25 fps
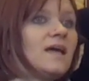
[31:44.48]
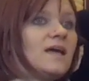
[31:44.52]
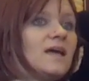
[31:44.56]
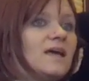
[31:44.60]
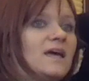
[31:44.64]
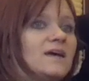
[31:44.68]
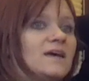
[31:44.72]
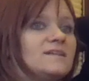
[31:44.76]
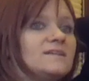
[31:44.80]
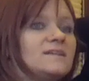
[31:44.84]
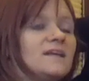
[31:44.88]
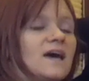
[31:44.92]

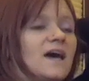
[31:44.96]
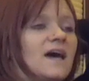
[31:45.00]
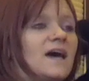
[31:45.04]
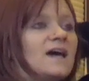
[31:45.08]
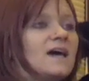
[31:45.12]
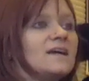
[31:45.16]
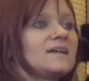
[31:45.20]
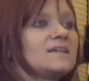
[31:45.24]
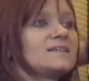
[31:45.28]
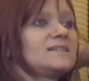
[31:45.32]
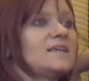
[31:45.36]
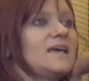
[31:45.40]
And
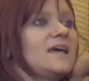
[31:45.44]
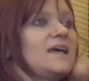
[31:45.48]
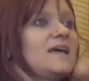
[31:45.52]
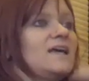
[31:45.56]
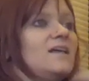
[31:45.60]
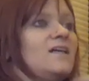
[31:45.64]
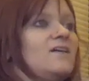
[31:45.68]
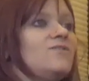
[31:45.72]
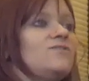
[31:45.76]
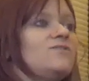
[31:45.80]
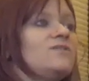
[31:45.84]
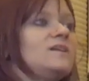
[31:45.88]

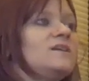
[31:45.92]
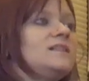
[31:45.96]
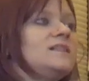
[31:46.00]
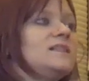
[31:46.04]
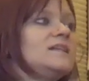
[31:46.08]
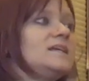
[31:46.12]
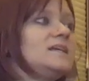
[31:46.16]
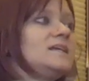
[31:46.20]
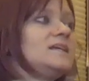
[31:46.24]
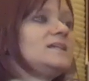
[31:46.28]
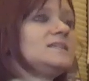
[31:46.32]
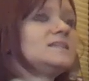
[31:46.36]
exhale, release.
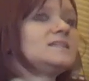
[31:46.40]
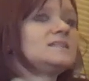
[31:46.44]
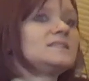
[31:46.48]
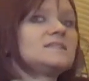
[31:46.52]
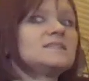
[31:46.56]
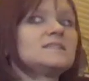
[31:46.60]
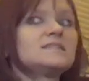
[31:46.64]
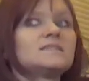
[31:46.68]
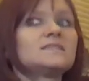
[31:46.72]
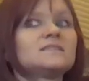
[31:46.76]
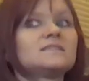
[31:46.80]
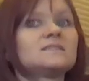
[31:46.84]

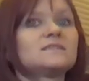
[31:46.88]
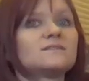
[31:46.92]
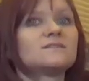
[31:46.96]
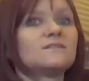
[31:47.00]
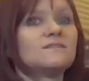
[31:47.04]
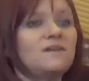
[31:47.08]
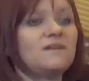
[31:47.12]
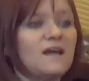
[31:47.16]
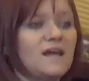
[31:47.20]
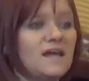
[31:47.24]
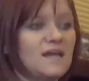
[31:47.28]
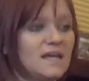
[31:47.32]

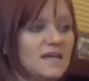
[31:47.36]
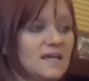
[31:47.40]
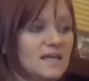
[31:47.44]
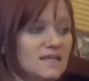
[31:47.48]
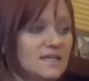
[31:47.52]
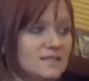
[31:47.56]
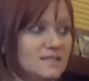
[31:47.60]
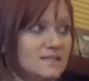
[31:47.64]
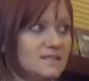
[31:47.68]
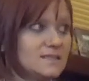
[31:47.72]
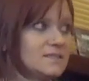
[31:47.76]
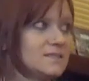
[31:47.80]

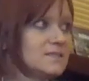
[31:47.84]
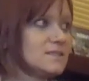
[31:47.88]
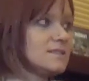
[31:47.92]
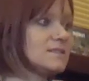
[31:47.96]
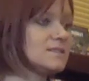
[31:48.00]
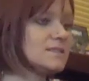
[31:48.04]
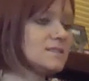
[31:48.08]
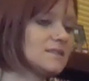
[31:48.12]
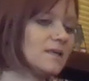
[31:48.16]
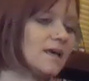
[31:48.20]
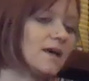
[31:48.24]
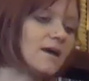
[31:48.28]
Great.
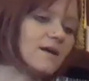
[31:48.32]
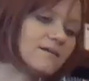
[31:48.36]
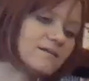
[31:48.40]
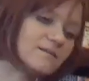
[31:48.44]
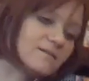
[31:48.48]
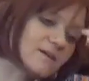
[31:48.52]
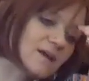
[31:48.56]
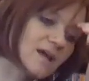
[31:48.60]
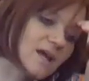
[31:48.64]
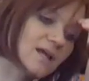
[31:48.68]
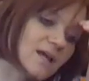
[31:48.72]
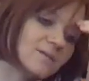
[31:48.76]
All
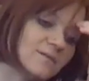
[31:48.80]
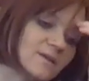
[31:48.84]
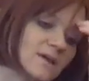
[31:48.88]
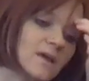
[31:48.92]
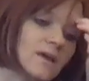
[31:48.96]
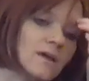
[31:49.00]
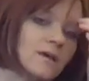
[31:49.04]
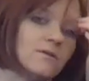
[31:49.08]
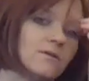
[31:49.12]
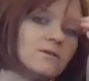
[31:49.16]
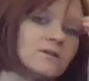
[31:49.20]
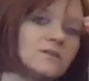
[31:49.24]
right.
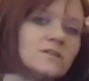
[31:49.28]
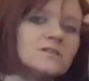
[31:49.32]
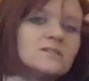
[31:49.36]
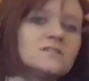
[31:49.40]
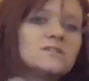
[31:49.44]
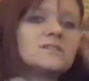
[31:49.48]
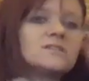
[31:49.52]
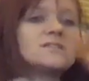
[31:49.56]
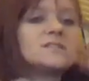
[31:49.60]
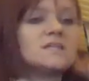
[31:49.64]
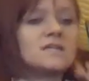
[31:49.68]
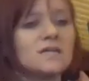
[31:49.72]
We'll
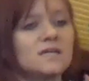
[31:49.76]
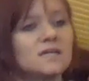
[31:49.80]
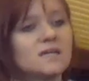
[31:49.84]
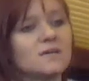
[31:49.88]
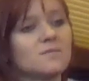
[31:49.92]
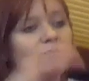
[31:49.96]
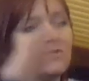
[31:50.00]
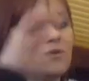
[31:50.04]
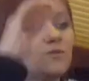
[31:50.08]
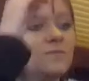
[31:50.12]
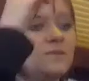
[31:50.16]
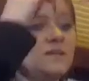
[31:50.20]
just take
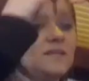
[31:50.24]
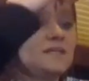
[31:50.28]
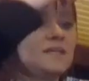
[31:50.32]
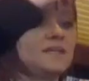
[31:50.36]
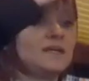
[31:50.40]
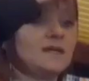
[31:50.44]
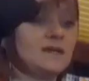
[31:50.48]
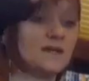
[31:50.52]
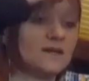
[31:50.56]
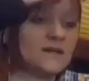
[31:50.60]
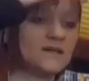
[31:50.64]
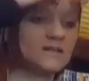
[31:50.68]
a moment
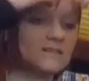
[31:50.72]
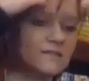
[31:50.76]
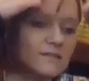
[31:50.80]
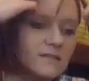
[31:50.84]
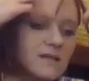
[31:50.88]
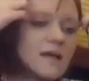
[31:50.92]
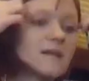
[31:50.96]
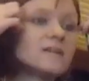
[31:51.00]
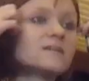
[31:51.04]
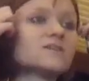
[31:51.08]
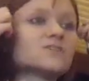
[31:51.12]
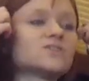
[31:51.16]
here to
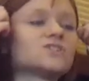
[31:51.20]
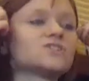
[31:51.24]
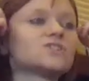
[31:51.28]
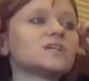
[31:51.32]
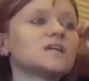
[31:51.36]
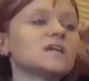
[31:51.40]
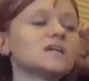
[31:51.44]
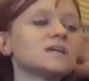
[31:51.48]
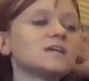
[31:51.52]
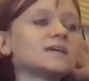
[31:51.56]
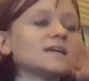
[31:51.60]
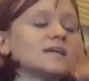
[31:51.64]
kind of
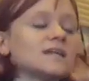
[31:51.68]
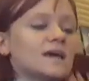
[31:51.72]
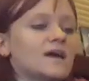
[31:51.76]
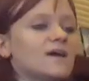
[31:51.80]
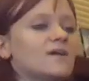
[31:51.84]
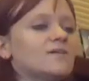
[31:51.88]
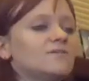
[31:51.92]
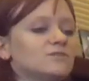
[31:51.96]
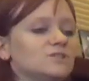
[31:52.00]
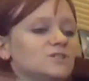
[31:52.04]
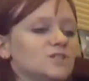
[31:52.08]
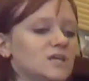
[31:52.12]
shake
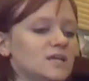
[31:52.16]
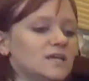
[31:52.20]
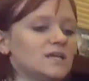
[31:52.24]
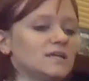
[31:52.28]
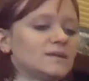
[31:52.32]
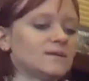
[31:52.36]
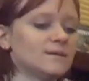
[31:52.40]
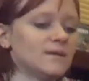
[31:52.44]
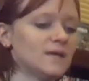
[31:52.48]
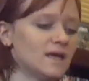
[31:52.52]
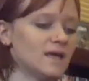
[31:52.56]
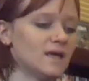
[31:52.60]
out
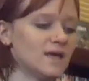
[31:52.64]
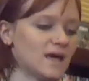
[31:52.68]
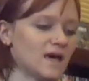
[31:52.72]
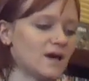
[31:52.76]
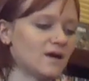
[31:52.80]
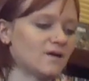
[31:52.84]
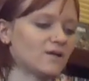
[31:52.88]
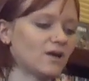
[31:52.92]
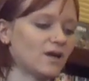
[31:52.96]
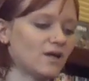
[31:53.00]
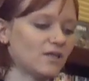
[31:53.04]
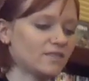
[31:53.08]

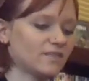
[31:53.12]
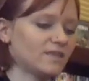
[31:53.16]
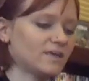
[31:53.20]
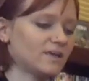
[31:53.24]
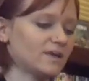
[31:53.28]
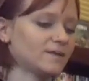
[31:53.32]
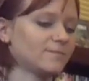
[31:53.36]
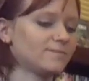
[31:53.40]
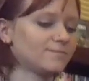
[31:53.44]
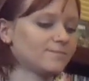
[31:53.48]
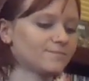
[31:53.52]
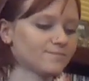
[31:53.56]
all
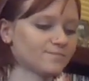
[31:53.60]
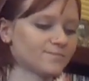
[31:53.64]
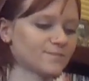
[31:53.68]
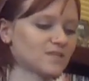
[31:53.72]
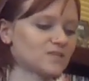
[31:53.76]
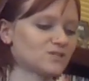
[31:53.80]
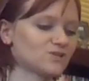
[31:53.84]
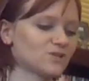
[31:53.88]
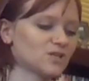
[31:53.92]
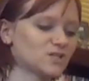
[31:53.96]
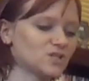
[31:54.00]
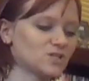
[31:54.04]

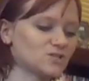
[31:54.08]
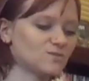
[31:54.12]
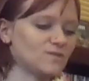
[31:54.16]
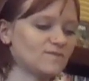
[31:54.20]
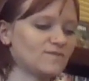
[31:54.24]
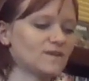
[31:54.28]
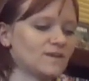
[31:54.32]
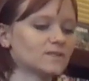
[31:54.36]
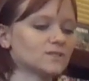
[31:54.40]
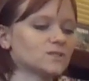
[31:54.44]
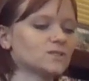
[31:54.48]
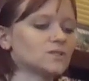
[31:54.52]
the stretches
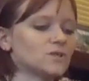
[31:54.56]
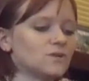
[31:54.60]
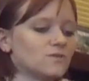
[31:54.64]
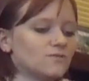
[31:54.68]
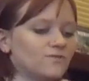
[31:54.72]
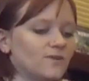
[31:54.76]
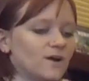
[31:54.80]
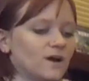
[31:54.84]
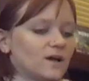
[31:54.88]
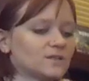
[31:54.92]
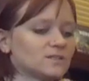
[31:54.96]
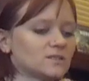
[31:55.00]
we've done
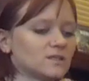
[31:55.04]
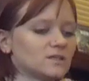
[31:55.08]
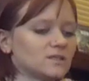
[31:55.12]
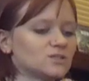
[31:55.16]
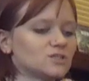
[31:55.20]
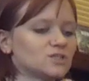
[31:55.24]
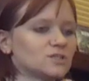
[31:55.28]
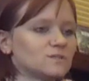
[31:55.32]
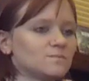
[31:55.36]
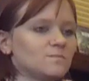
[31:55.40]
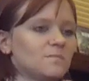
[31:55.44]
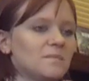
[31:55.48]
so far. So
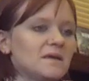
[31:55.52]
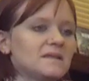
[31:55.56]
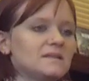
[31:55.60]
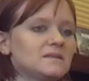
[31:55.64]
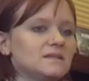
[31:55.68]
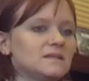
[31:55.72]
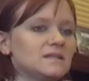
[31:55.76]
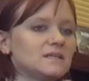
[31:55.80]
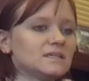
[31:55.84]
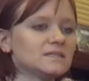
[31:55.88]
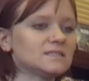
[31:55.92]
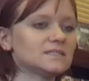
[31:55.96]
let's just
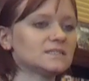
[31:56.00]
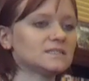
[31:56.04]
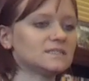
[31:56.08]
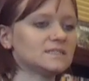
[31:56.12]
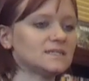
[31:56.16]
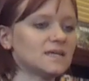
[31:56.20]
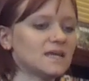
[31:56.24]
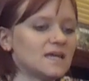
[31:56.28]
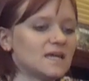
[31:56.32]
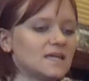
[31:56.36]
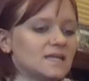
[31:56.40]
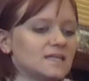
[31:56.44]
bend and
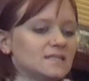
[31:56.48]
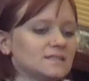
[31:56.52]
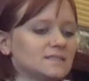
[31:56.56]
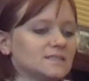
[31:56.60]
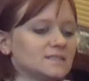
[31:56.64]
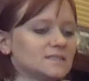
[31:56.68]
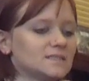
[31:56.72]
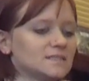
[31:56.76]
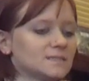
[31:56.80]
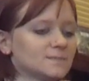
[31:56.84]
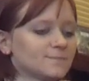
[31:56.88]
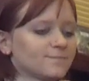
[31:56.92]

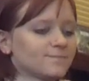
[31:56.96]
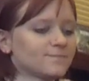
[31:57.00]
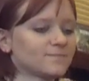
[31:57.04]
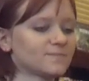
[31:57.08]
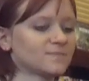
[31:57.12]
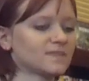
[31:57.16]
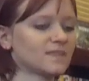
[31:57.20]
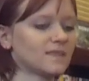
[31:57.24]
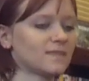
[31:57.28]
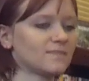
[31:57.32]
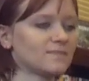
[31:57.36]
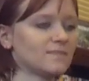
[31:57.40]
extend
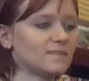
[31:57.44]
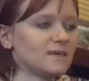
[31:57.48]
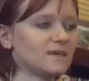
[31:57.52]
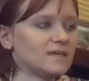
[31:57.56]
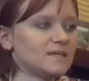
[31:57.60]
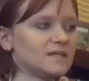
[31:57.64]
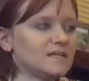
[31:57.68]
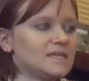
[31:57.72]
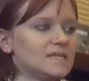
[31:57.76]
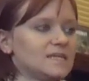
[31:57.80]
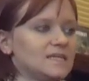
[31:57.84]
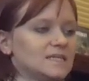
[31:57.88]

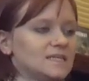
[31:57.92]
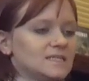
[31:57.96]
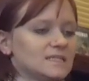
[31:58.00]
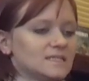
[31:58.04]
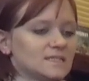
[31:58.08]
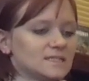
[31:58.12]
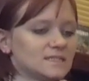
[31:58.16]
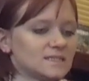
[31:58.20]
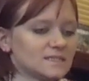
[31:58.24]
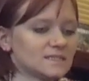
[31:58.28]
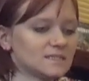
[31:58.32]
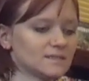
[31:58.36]
the
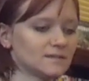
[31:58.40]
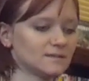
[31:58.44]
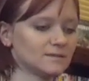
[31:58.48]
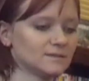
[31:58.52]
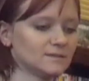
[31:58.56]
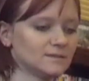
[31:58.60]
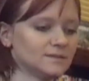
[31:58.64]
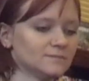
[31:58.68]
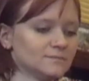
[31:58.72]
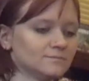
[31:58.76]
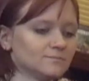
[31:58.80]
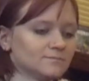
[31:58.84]
knees.
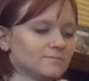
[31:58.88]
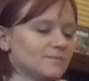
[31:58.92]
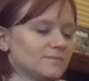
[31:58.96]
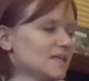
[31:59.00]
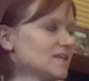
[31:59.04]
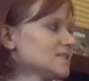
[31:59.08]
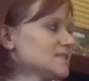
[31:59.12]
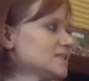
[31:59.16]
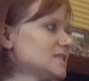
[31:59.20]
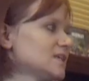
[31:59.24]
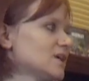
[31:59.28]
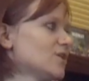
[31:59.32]

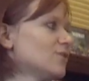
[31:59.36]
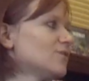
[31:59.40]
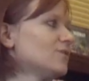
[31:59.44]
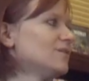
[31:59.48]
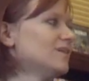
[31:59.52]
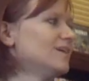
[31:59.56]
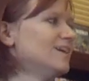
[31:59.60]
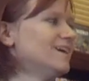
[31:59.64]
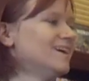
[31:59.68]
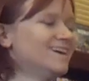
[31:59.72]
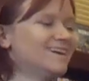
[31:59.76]
Bless you.